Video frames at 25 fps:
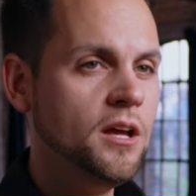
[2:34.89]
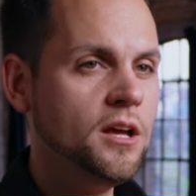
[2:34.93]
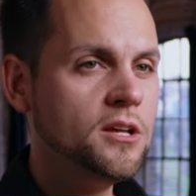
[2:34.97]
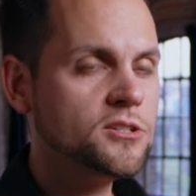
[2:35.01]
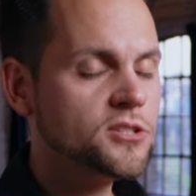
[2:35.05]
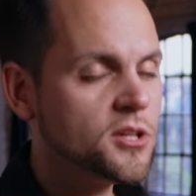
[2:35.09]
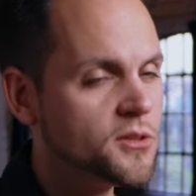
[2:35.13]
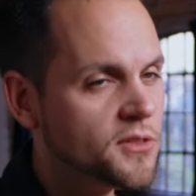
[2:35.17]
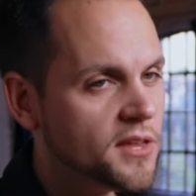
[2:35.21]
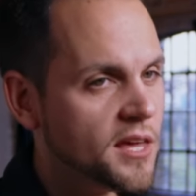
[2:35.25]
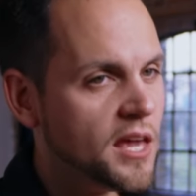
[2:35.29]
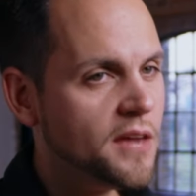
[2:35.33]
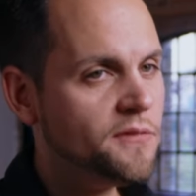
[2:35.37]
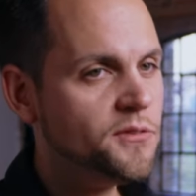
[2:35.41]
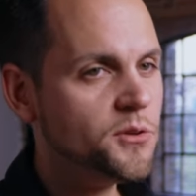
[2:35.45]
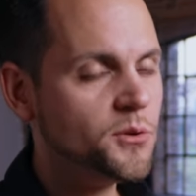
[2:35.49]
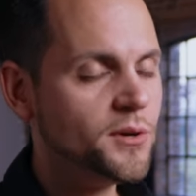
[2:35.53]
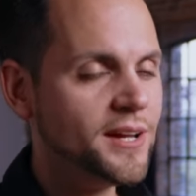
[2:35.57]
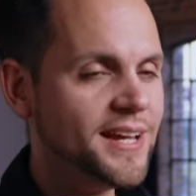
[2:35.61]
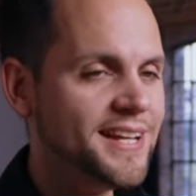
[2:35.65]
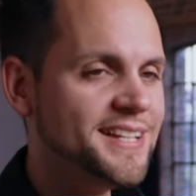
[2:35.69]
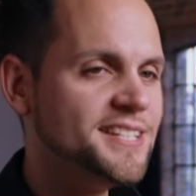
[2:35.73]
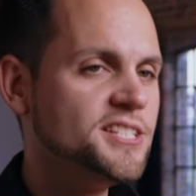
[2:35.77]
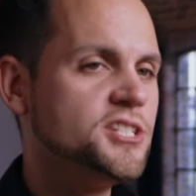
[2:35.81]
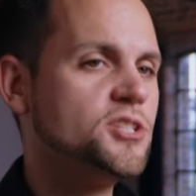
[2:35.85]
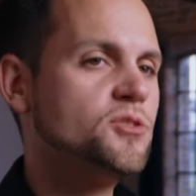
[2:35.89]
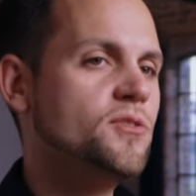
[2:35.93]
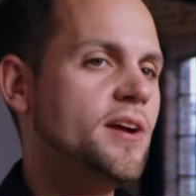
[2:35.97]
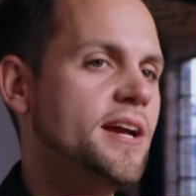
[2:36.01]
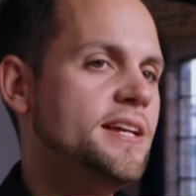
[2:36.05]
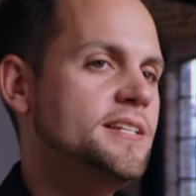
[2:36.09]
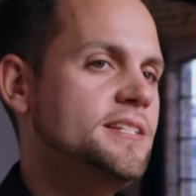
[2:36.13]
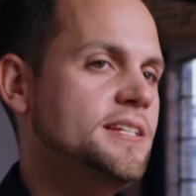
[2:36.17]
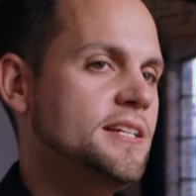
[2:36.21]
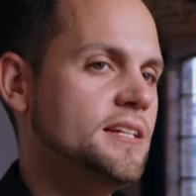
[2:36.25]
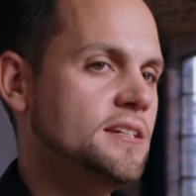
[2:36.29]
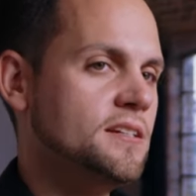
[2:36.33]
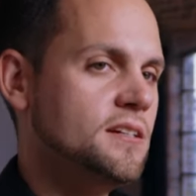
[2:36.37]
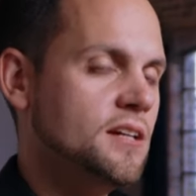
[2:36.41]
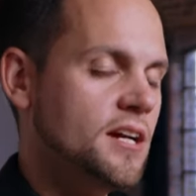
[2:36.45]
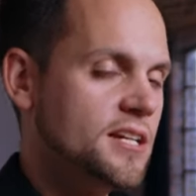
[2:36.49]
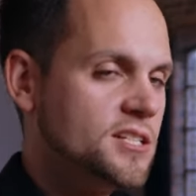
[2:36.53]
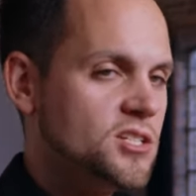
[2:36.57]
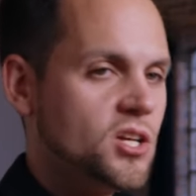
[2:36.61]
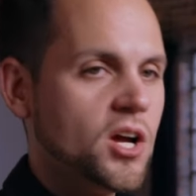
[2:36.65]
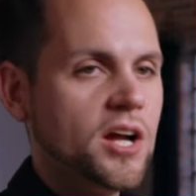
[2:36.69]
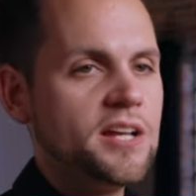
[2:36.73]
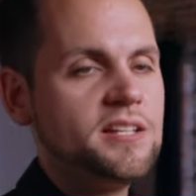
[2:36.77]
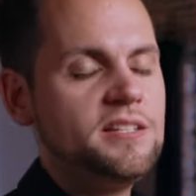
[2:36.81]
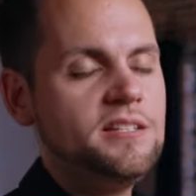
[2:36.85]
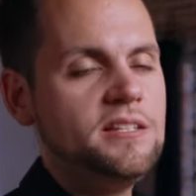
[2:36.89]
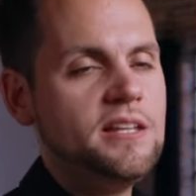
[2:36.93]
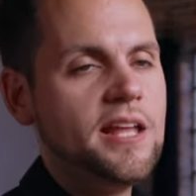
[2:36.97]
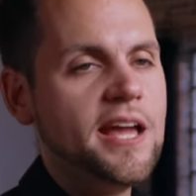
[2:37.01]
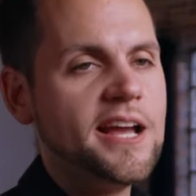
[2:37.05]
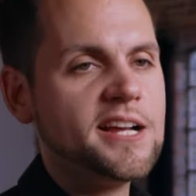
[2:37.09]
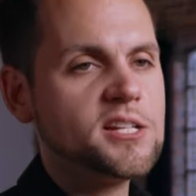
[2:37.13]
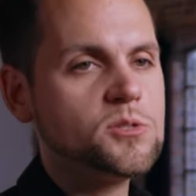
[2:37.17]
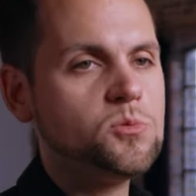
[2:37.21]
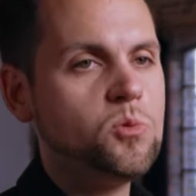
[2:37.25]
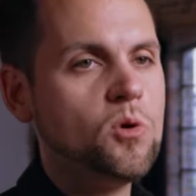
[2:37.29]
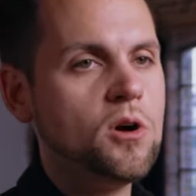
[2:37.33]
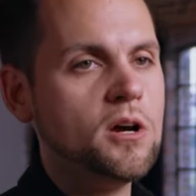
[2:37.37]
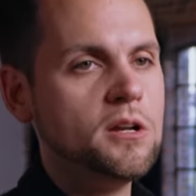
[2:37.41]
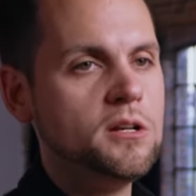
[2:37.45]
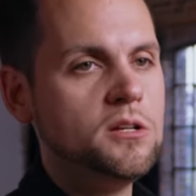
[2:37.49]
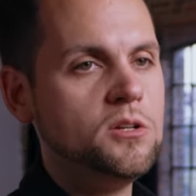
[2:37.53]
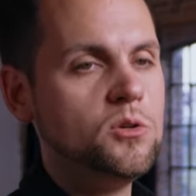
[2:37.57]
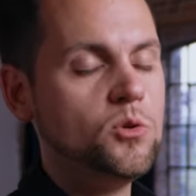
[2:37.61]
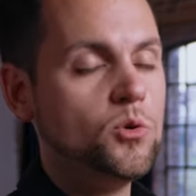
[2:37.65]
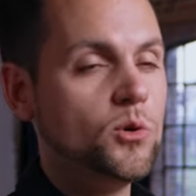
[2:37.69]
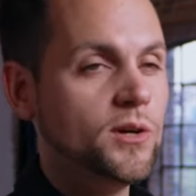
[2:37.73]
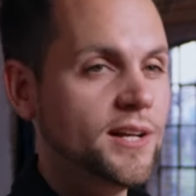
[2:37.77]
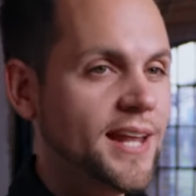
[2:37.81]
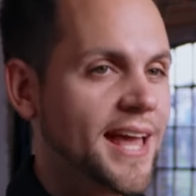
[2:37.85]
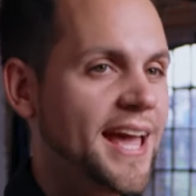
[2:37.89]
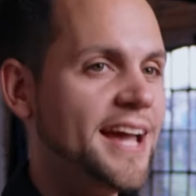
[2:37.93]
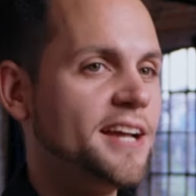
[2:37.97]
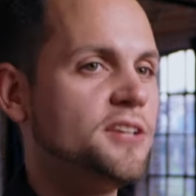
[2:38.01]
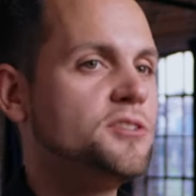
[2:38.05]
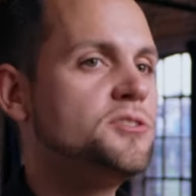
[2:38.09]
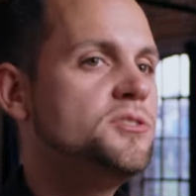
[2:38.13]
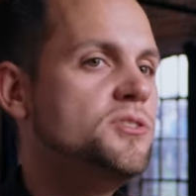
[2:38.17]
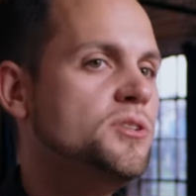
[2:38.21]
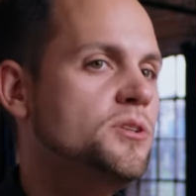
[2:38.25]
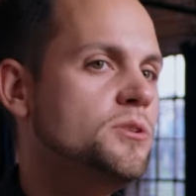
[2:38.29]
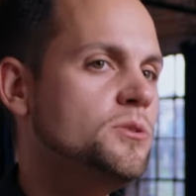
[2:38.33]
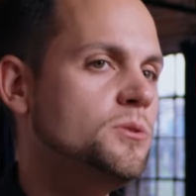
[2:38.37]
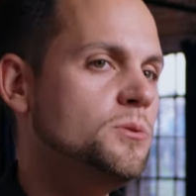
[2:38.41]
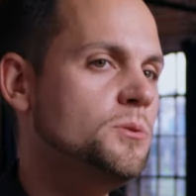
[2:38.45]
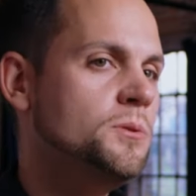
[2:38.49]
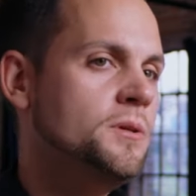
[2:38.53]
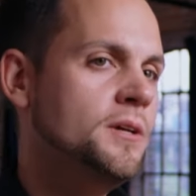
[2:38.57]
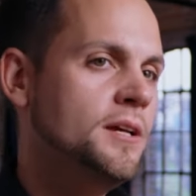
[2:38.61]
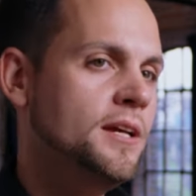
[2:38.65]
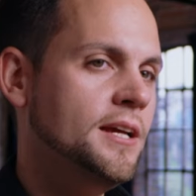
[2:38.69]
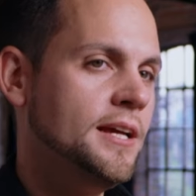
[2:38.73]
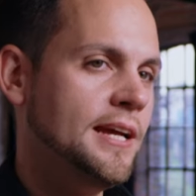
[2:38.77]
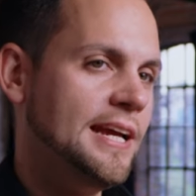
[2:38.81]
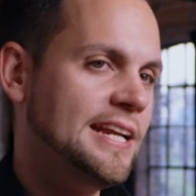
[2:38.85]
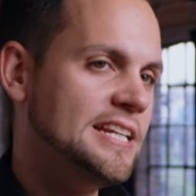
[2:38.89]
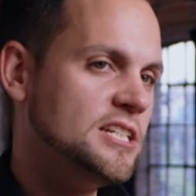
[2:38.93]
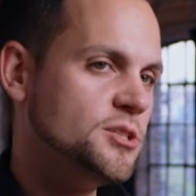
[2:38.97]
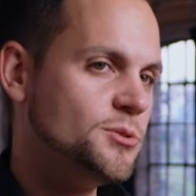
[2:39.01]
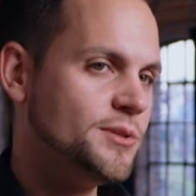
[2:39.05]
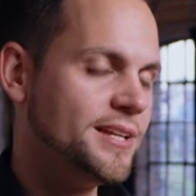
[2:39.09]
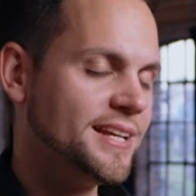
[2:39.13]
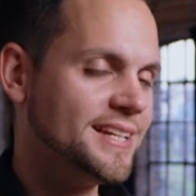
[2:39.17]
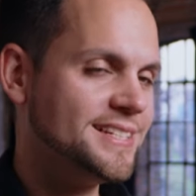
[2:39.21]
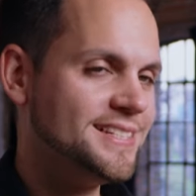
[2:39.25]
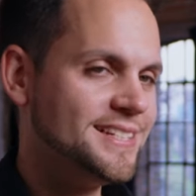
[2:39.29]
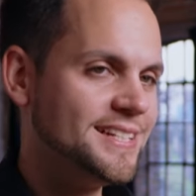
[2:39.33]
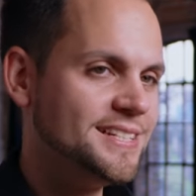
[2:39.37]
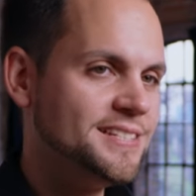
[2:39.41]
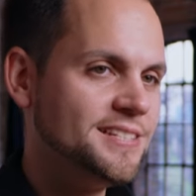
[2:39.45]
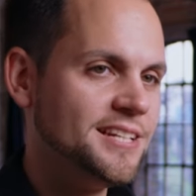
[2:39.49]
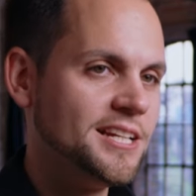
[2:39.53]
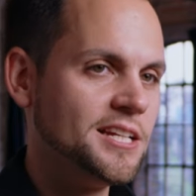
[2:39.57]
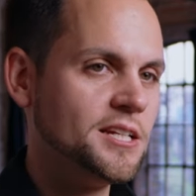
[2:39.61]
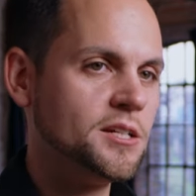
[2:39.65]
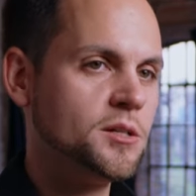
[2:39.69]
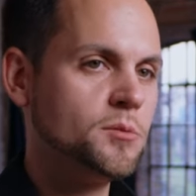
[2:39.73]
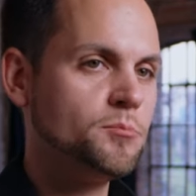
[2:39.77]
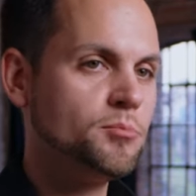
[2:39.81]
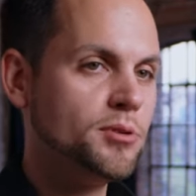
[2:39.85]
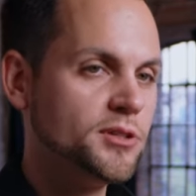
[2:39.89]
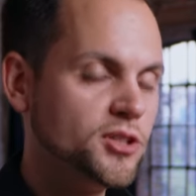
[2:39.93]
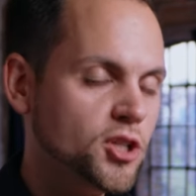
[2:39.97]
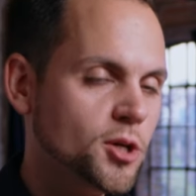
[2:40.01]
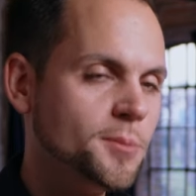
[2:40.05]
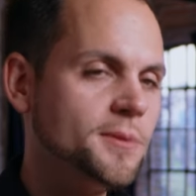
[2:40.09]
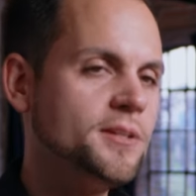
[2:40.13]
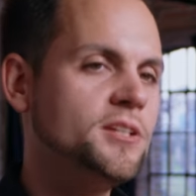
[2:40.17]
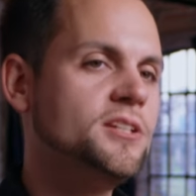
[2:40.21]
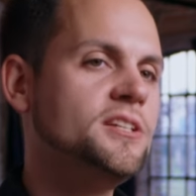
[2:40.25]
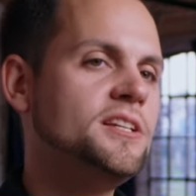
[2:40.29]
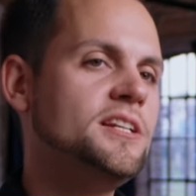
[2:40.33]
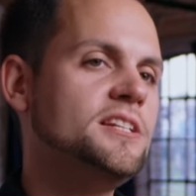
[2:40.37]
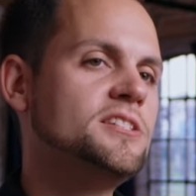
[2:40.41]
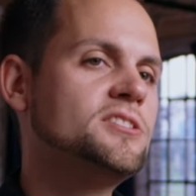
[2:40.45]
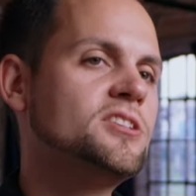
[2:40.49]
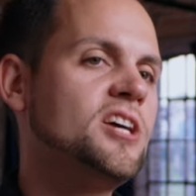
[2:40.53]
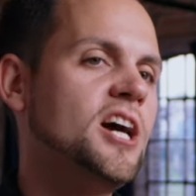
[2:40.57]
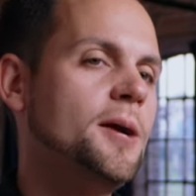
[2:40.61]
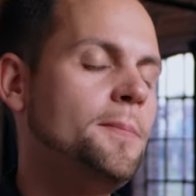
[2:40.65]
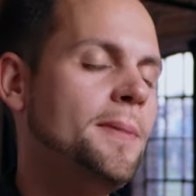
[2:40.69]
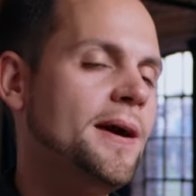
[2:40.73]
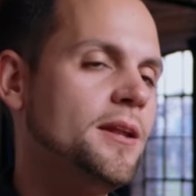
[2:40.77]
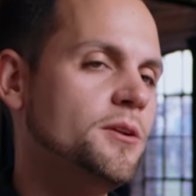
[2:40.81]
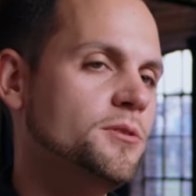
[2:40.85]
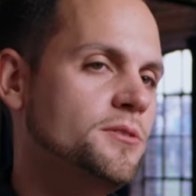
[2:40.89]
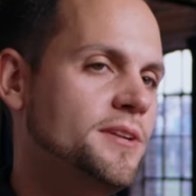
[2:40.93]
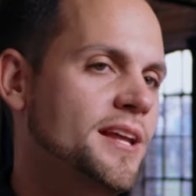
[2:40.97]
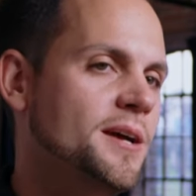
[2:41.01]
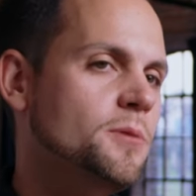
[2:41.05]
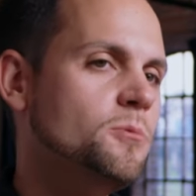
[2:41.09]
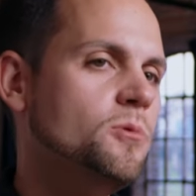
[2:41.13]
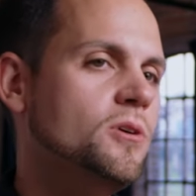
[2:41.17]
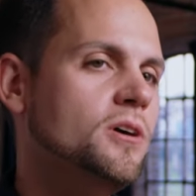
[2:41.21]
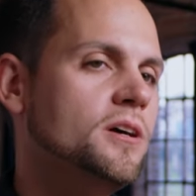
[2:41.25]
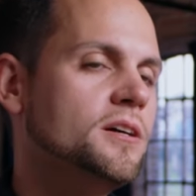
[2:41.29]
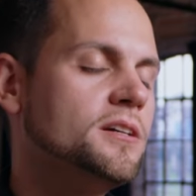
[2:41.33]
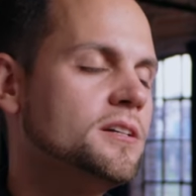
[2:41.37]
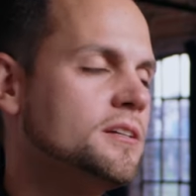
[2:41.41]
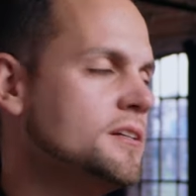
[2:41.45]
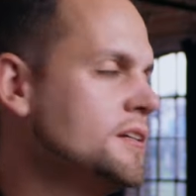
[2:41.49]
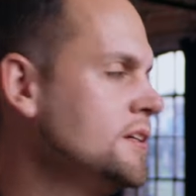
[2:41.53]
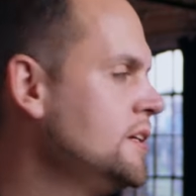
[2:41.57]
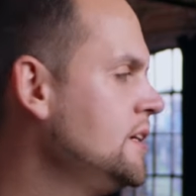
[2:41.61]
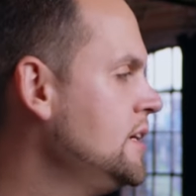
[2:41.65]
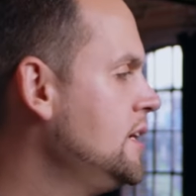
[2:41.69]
so that if you're integrating a Titan X1 or an X2 into an existing predominantly Sky Panel network,